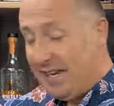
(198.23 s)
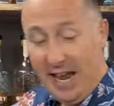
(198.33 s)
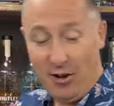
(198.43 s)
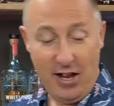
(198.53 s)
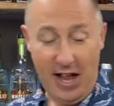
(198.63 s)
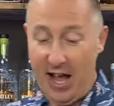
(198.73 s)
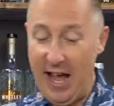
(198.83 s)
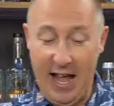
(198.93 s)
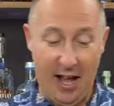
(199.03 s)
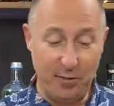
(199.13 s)
Now,
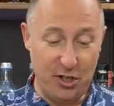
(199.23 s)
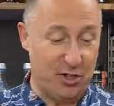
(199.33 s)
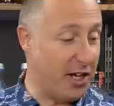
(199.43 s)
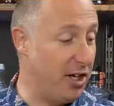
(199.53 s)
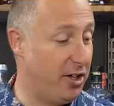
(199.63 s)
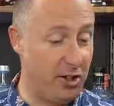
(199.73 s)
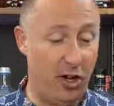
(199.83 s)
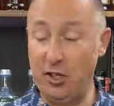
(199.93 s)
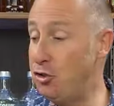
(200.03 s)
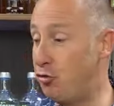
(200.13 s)
uh, I'm just going to
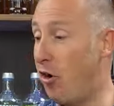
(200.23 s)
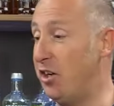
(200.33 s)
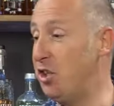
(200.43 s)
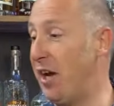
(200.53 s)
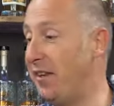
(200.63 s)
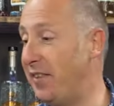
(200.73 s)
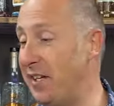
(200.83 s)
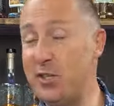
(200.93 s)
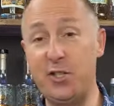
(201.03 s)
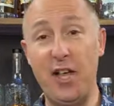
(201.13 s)
kind of dry shake
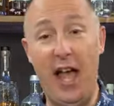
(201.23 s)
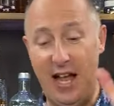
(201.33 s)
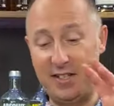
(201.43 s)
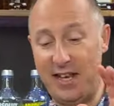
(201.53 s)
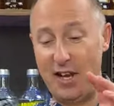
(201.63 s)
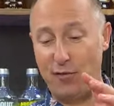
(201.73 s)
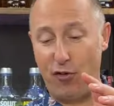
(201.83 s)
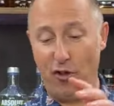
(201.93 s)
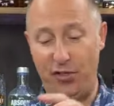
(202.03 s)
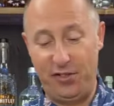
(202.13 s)
this uh, to get the
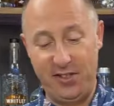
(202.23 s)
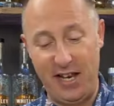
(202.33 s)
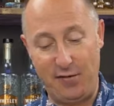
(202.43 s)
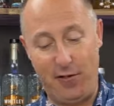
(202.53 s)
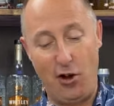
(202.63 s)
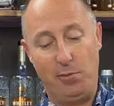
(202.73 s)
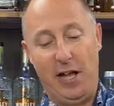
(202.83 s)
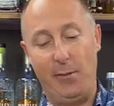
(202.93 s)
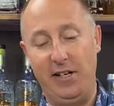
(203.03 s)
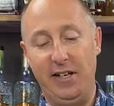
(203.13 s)
froth, to get the foam
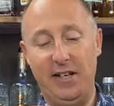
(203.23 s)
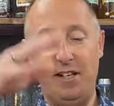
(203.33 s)
going.